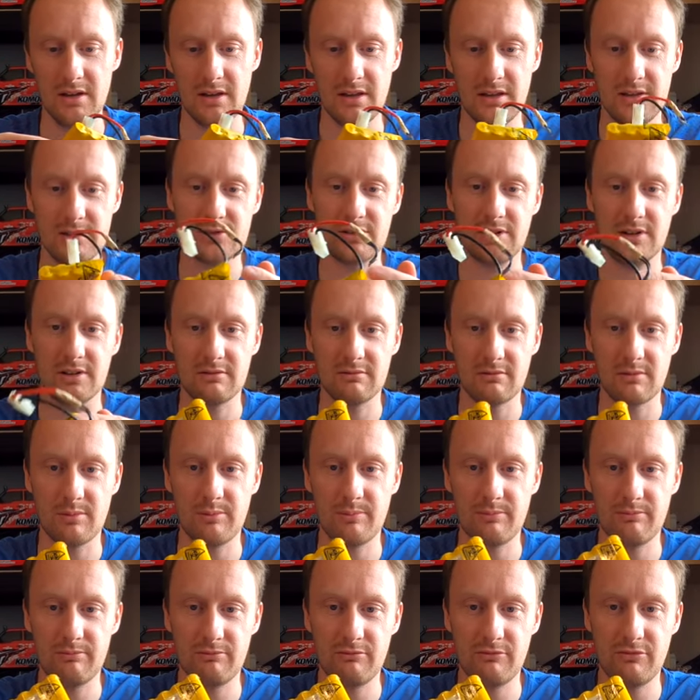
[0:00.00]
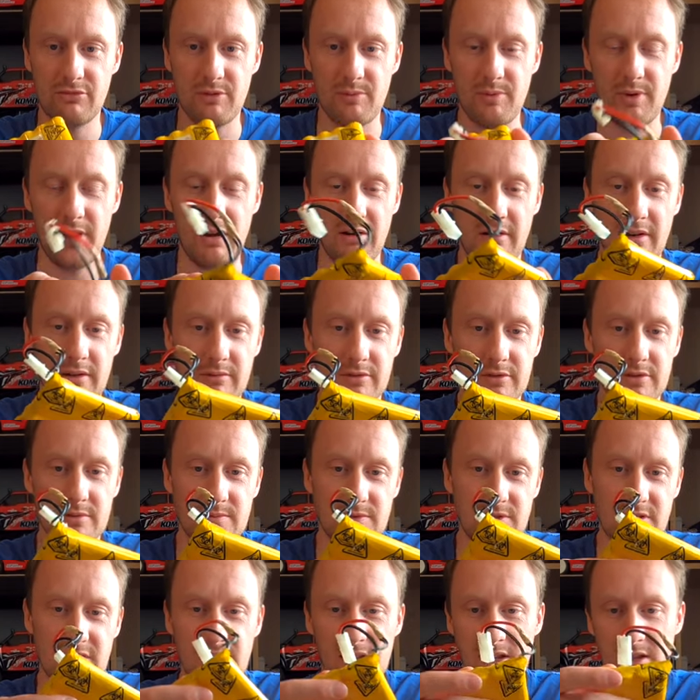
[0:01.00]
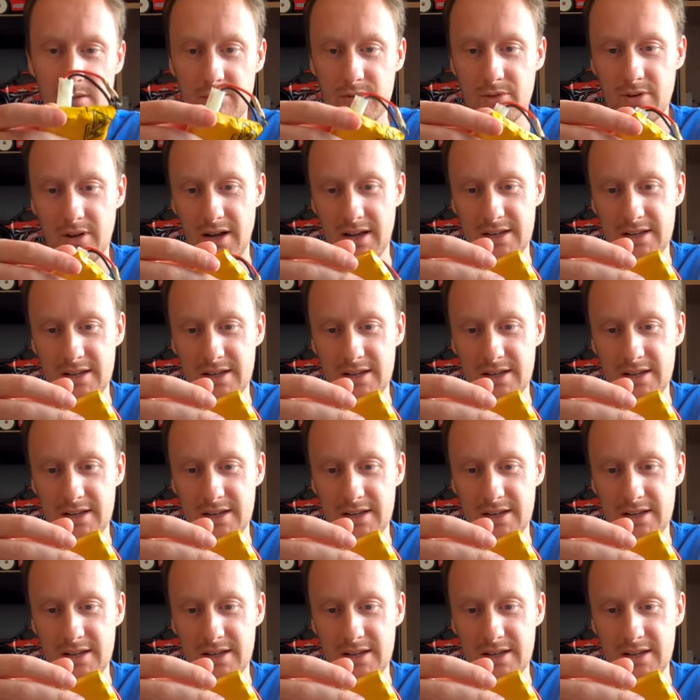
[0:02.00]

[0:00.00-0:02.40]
he's tried to repair it with some tape.